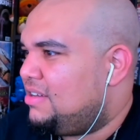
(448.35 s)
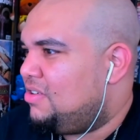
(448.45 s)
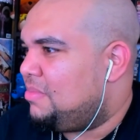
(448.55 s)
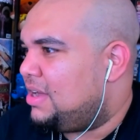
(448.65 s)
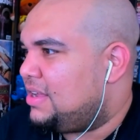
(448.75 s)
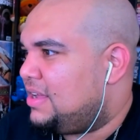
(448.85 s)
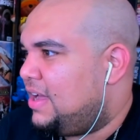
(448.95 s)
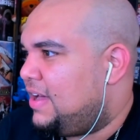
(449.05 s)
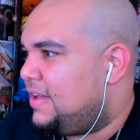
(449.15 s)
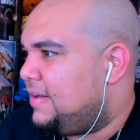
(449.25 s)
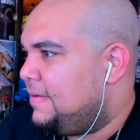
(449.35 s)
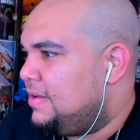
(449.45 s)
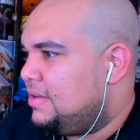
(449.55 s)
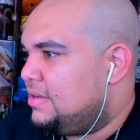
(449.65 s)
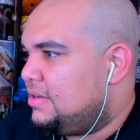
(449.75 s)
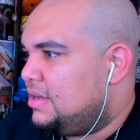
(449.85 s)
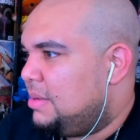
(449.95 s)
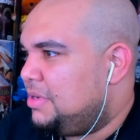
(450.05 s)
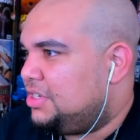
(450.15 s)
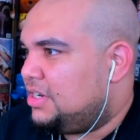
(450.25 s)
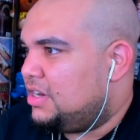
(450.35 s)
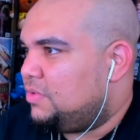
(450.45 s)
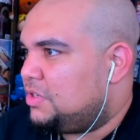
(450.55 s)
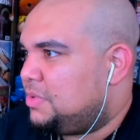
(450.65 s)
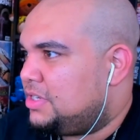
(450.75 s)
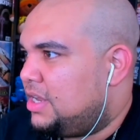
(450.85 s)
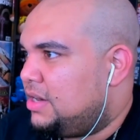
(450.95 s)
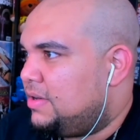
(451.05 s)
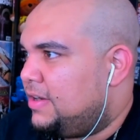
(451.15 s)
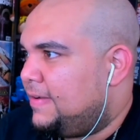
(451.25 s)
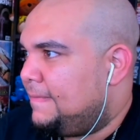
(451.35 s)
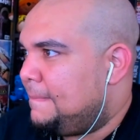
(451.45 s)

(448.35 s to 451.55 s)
Oh my God. I mean, she clearly was pretending, right?